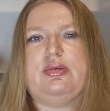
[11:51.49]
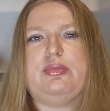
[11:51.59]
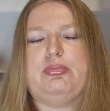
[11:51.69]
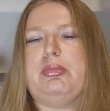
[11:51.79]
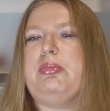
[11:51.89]

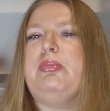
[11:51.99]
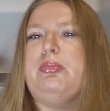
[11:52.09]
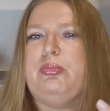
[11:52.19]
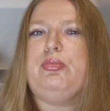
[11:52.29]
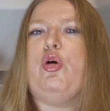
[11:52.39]

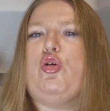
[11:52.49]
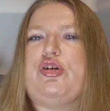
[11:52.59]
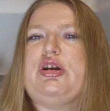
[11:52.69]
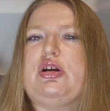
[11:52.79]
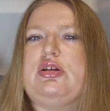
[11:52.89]
more
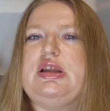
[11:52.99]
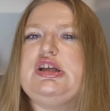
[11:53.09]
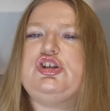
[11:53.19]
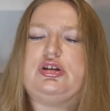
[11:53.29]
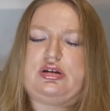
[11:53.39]

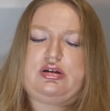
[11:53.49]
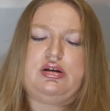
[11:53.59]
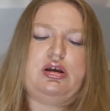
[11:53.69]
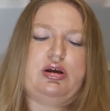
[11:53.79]
recognition.